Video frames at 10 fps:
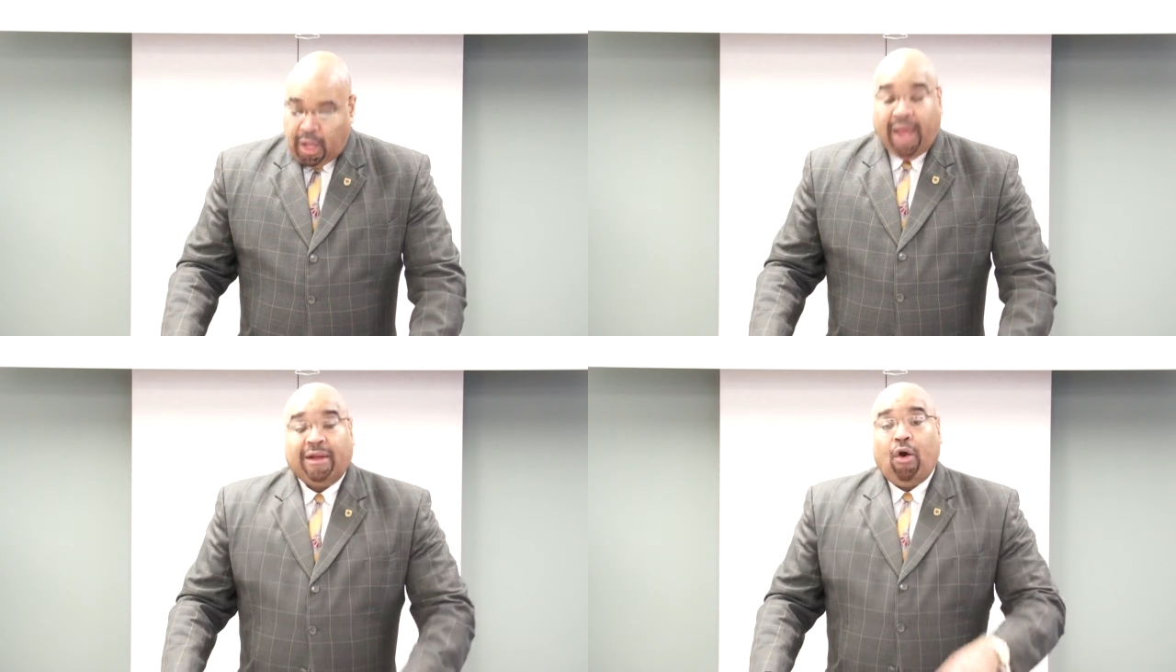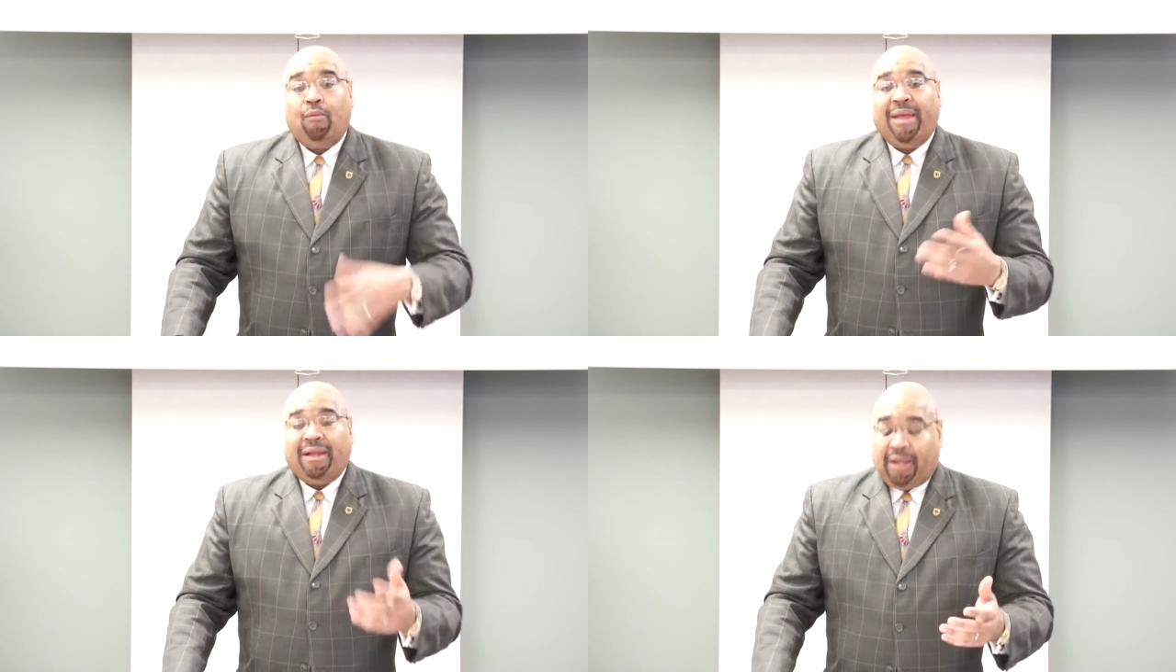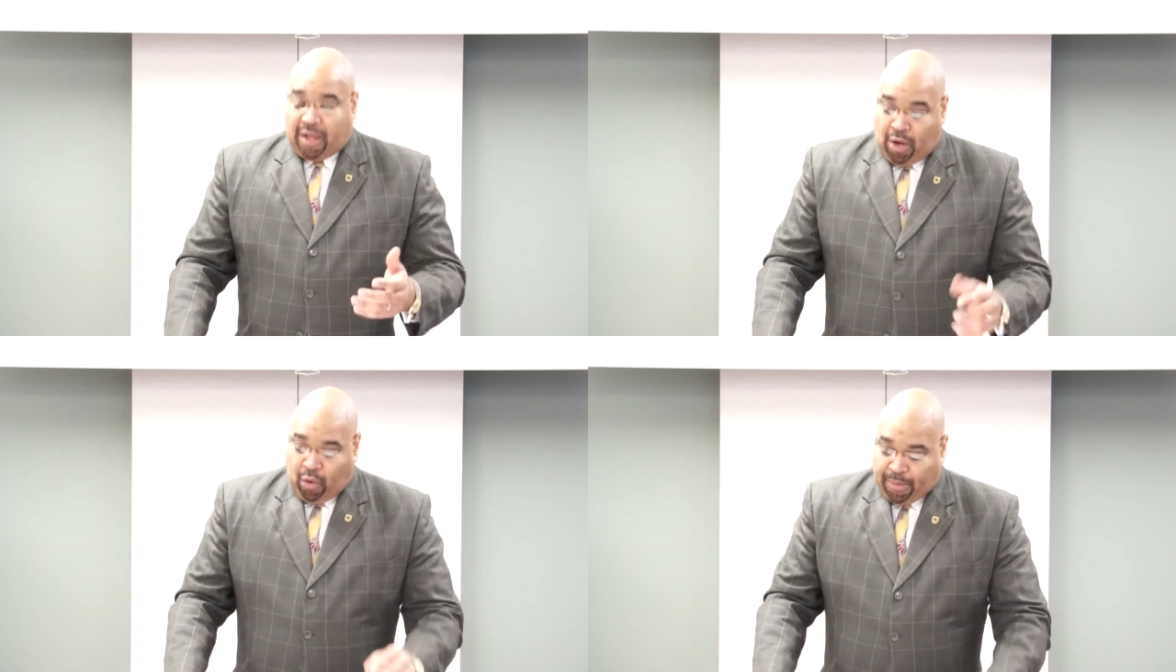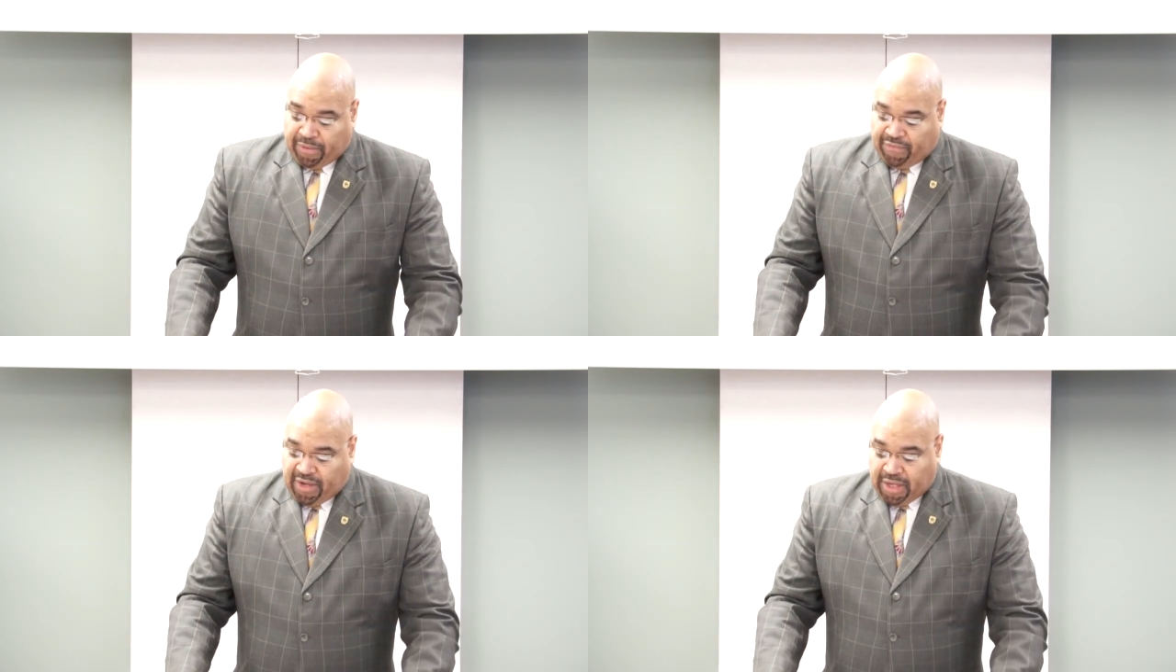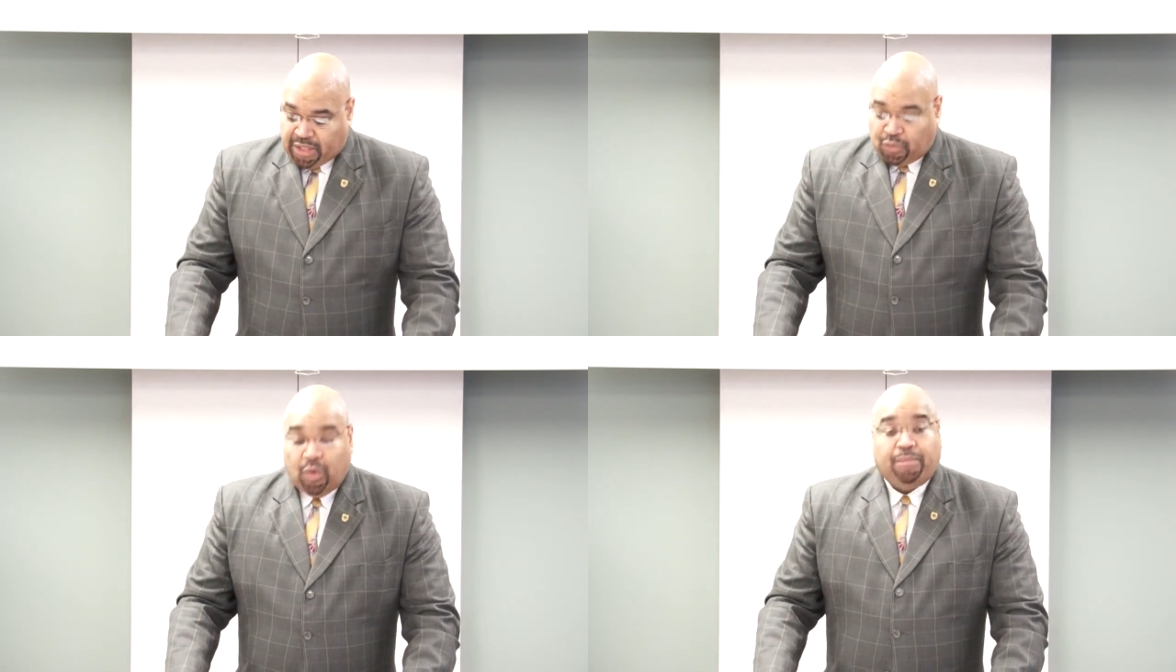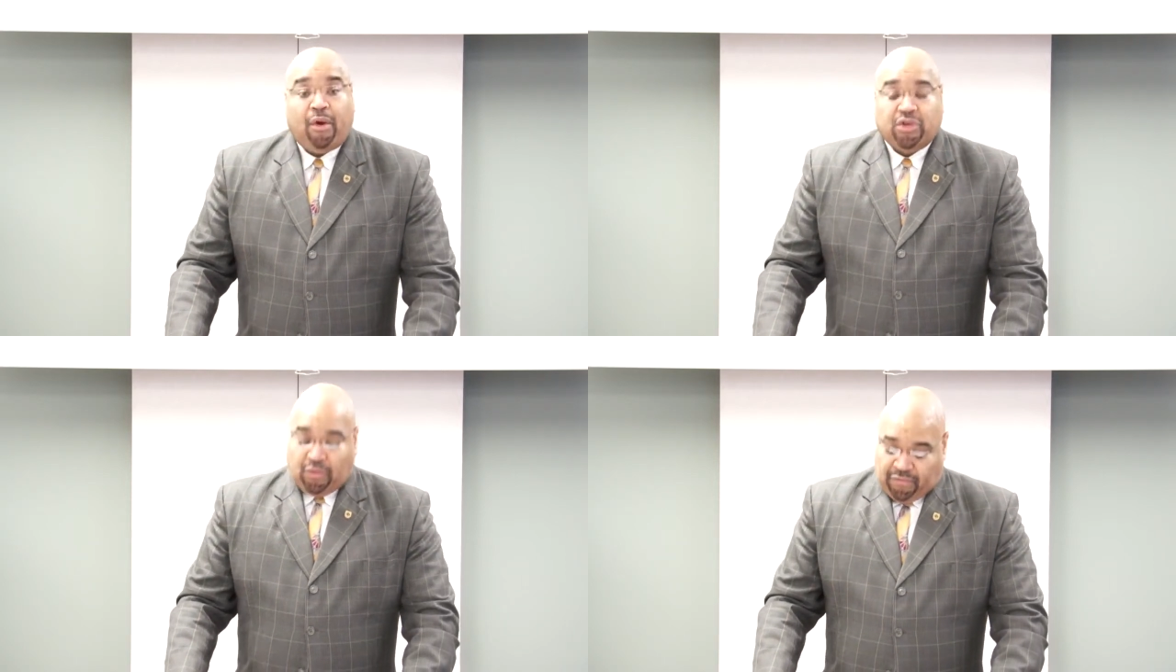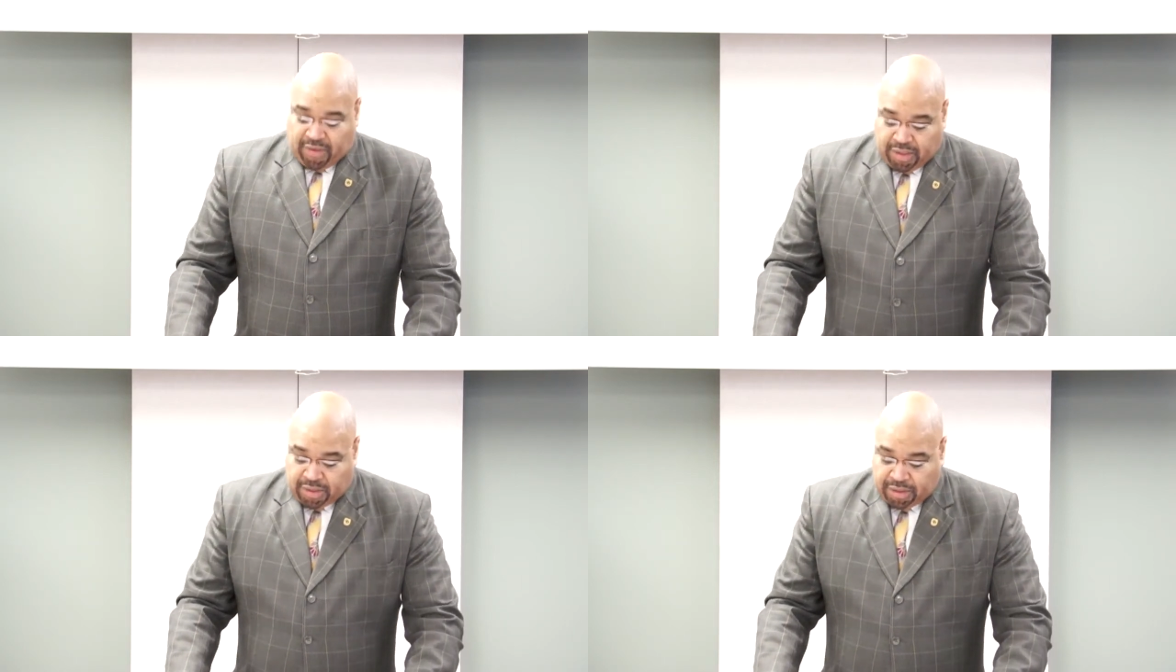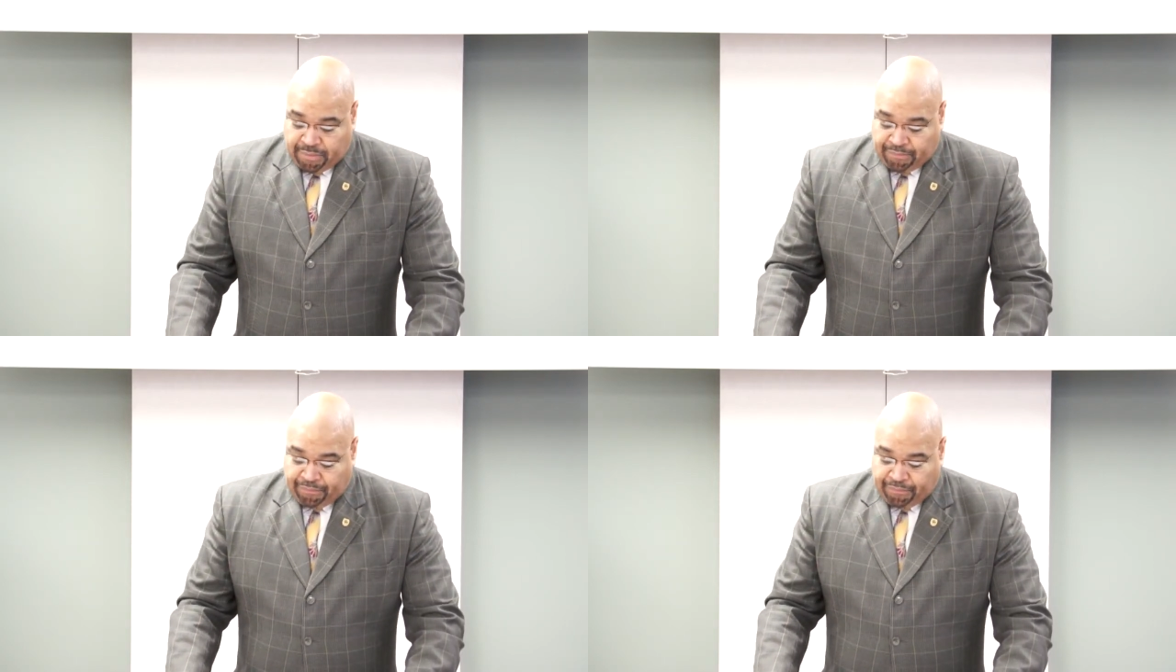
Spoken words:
and commingling corporate funds with personal funds.